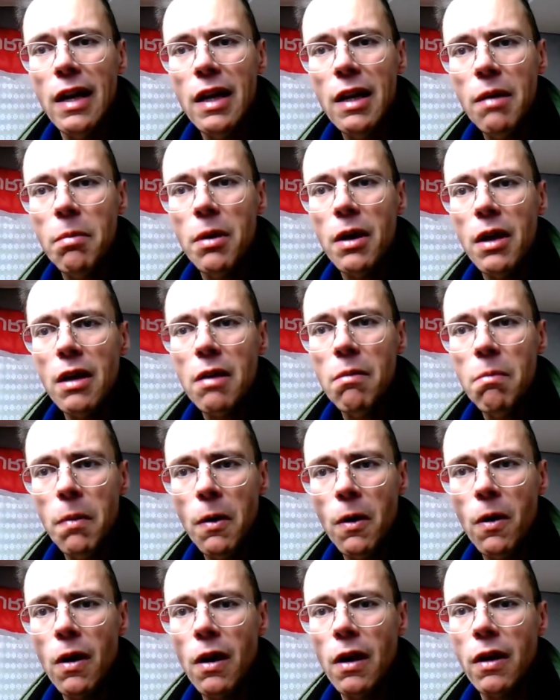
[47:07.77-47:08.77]
anybody in
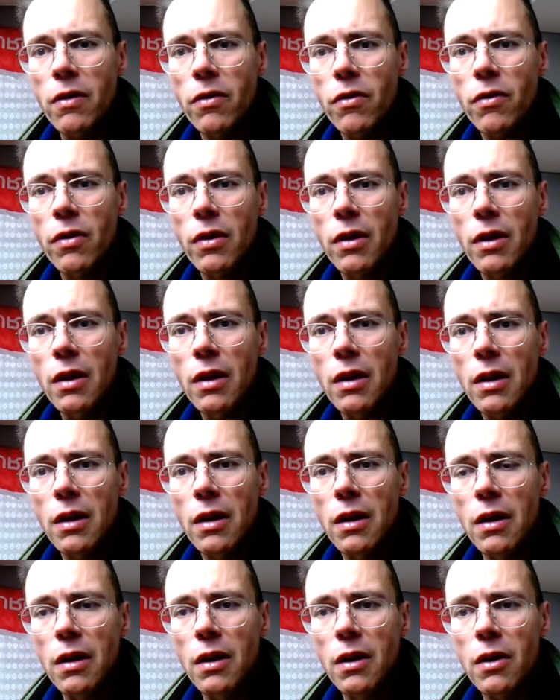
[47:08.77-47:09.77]
Poland
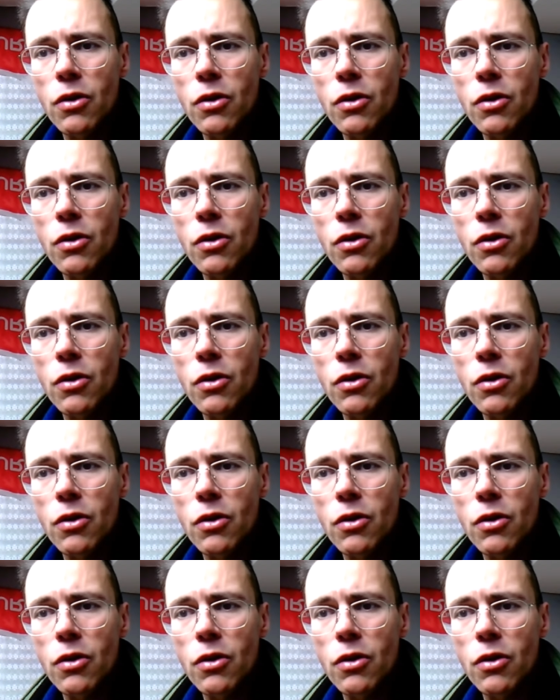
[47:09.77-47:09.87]
uh,